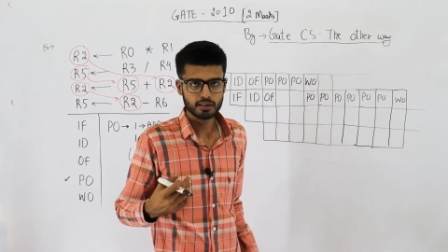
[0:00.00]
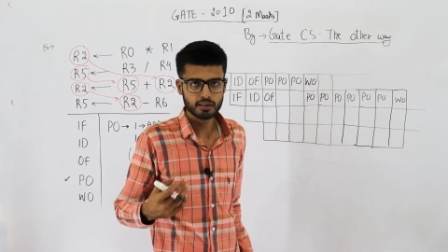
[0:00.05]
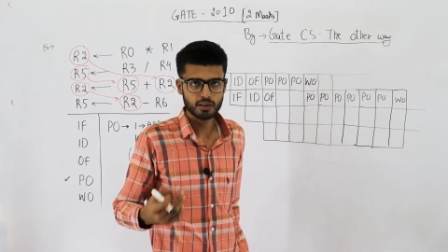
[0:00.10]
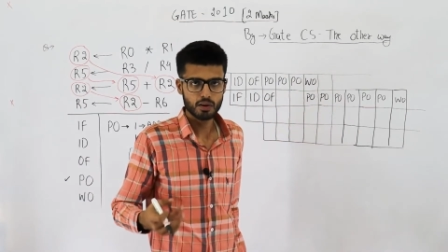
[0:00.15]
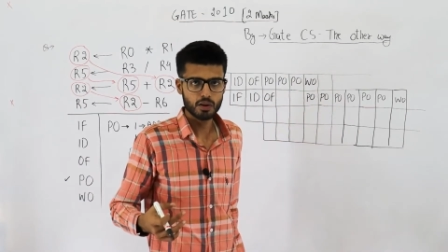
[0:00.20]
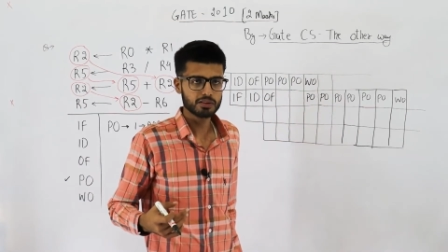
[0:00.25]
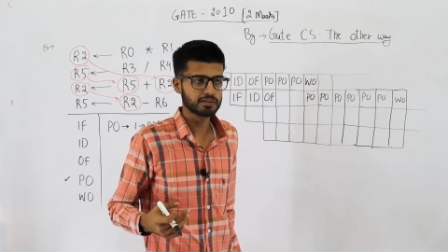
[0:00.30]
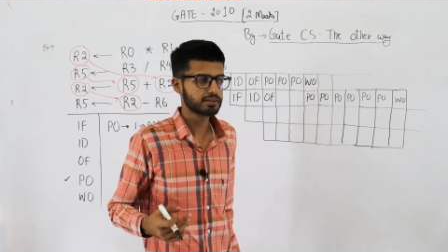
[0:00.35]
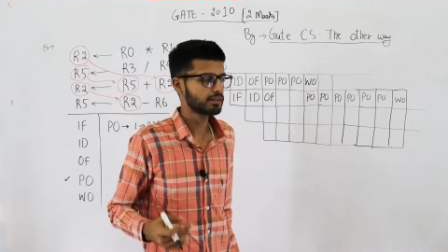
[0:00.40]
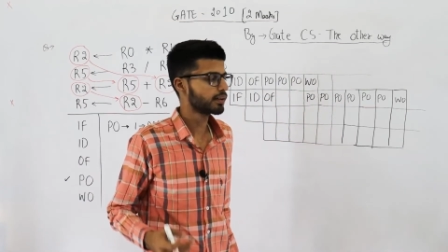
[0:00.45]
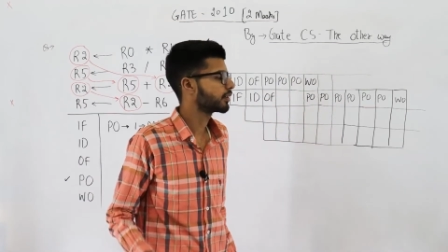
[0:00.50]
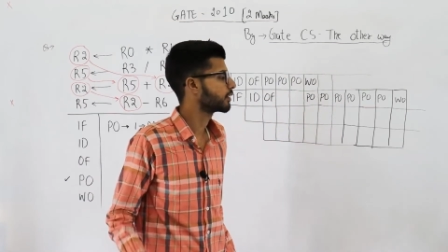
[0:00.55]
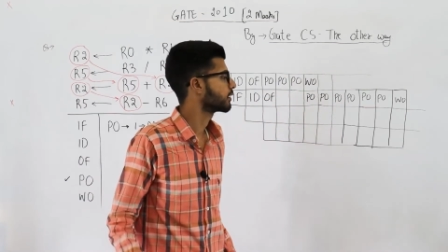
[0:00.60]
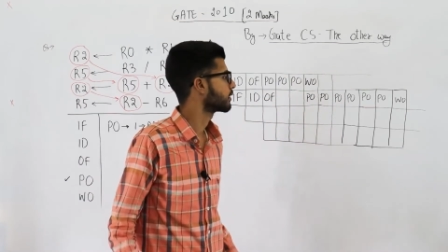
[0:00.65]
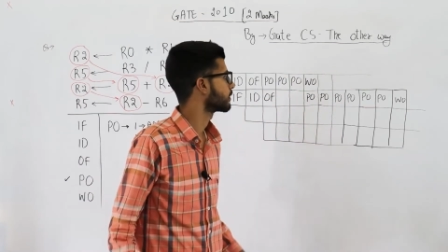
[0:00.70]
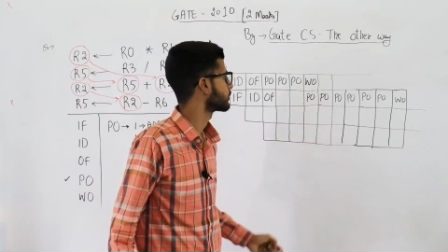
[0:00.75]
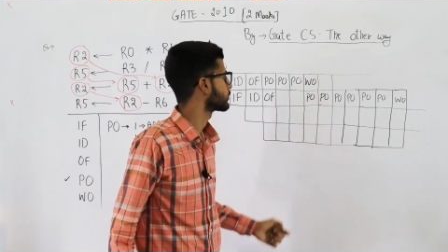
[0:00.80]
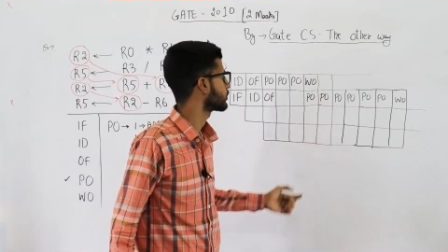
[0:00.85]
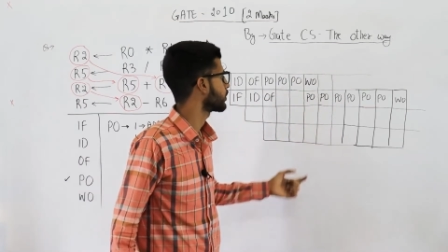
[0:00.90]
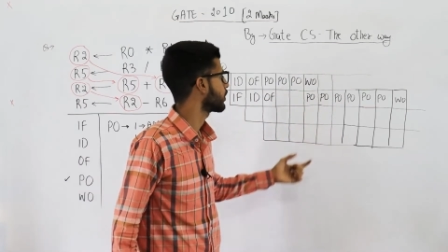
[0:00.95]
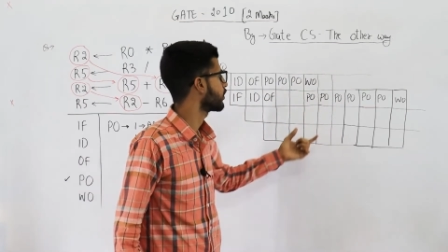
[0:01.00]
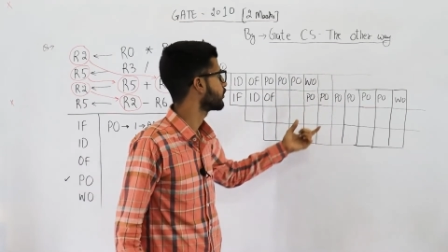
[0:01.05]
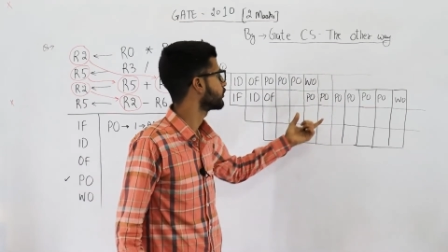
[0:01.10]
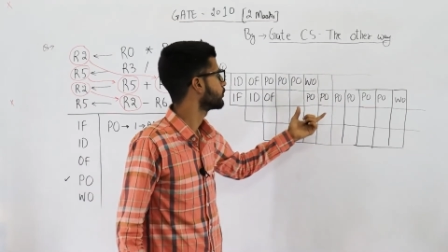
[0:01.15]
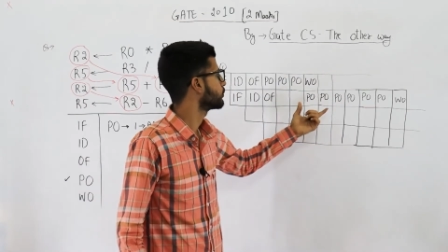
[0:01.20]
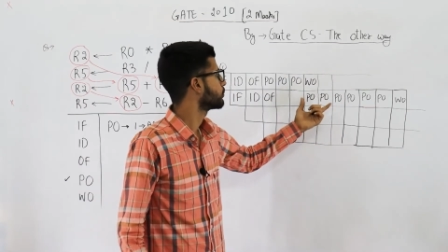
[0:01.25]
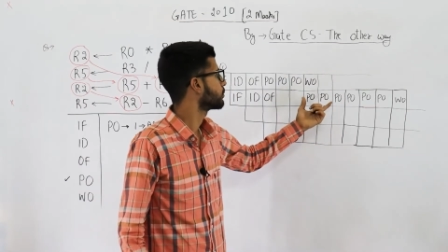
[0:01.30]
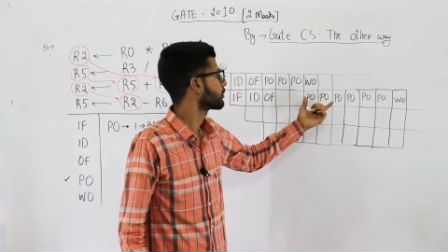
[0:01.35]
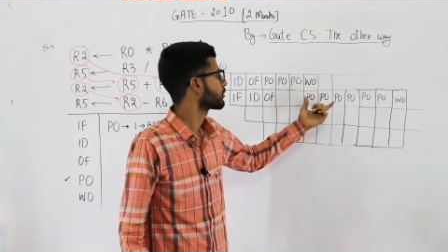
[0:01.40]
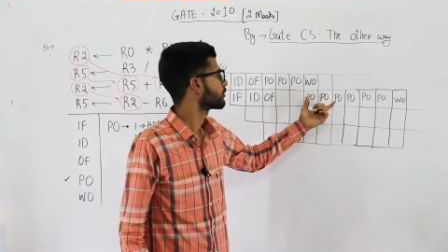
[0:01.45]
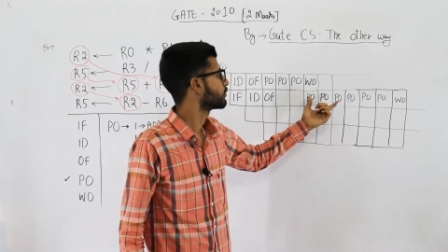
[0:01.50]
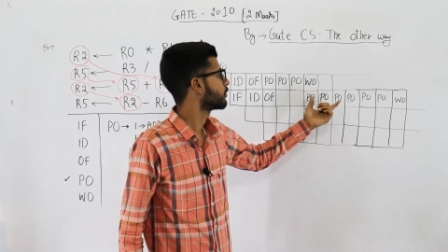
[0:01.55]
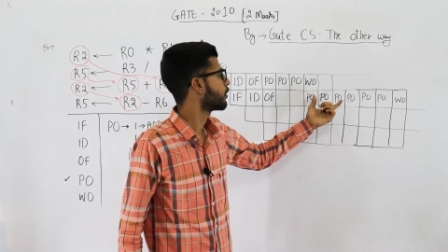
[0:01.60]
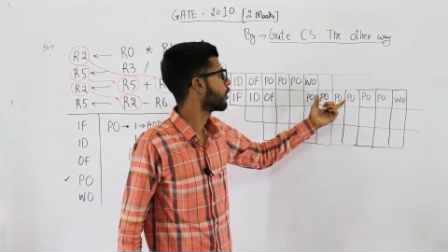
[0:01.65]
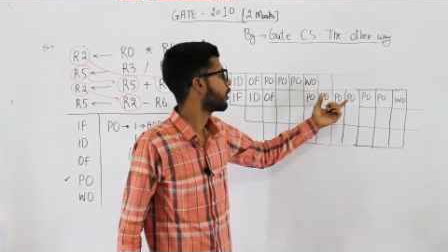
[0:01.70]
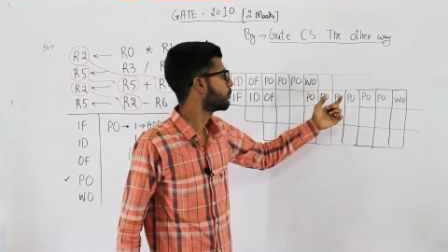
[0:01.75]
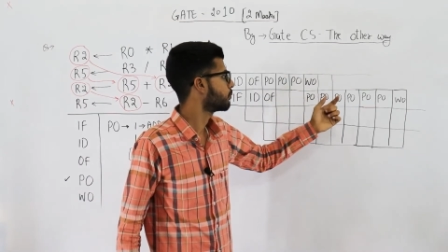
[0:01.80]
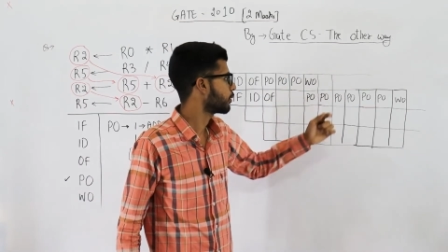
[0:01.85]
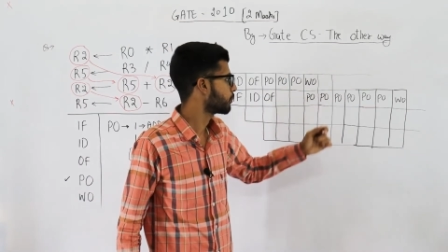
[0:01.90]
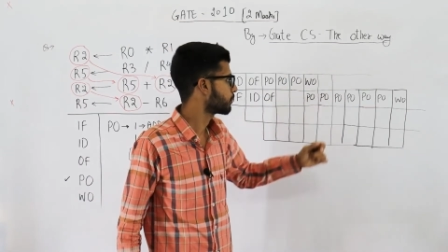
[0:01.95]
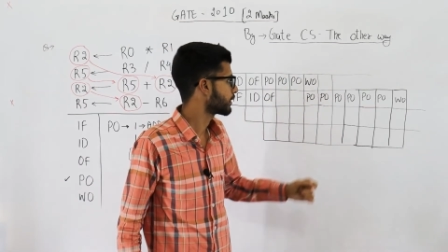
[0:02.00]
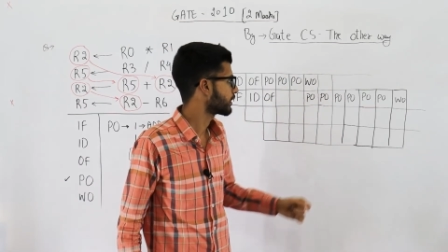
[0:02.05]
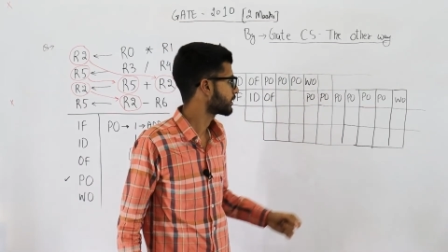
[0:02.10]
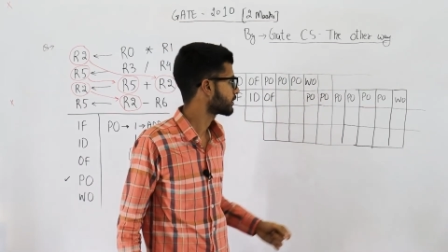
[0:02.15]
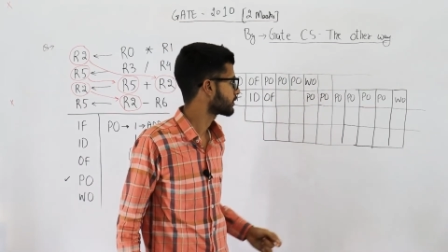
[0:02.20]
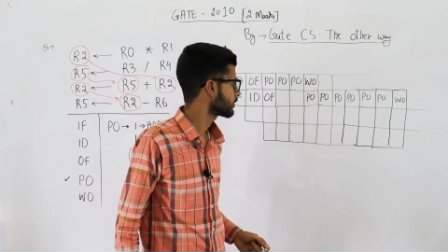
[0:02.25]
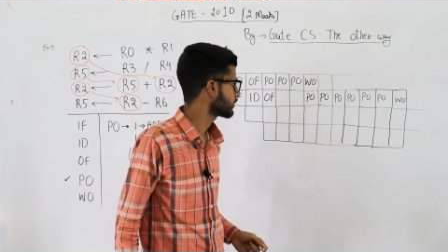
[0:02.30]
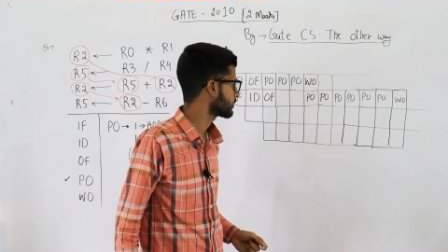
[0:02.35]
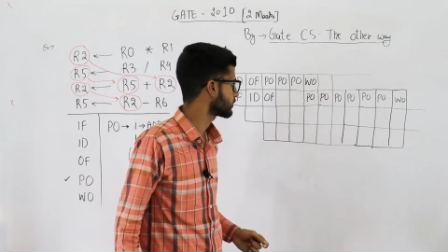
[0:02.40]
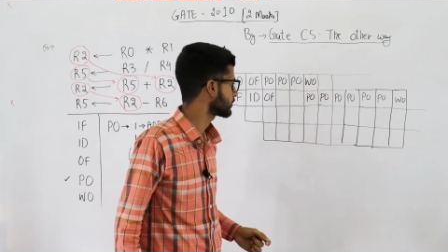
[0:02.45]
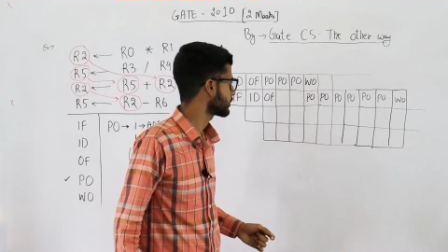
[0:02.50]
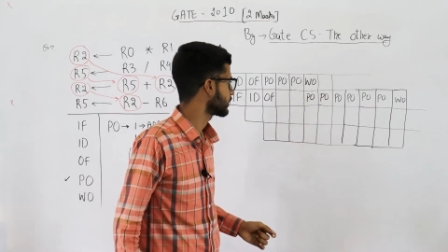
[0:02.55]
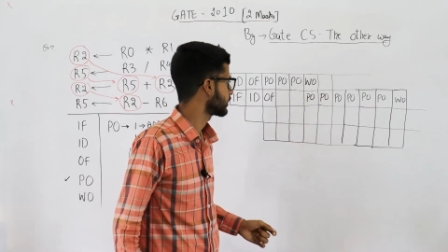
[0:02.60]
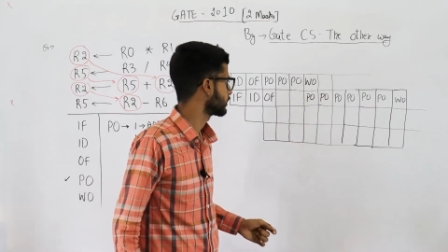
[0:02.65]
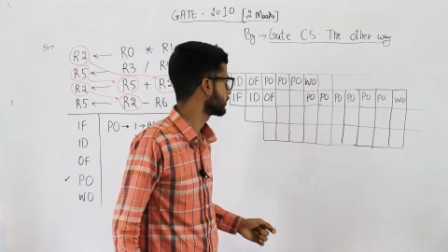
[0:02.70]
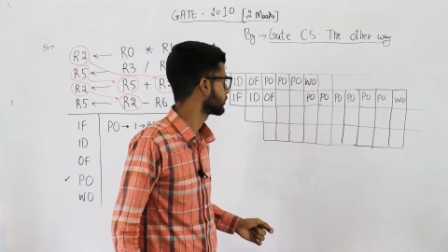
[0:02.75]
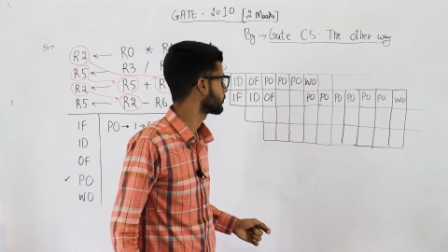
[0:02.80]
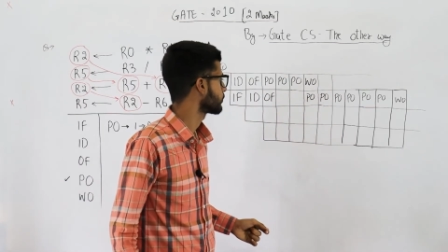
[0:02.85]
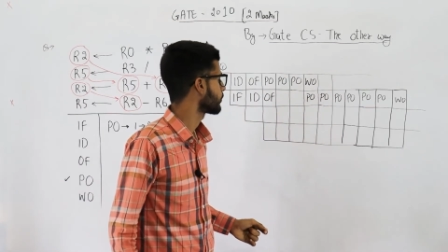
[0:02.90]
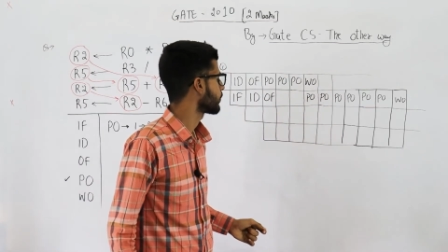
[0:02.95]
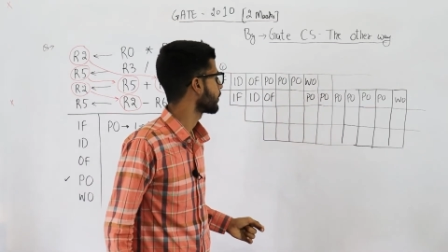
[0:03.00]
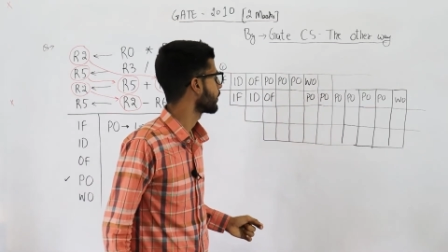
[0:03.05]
clock cycles of perform operation stage,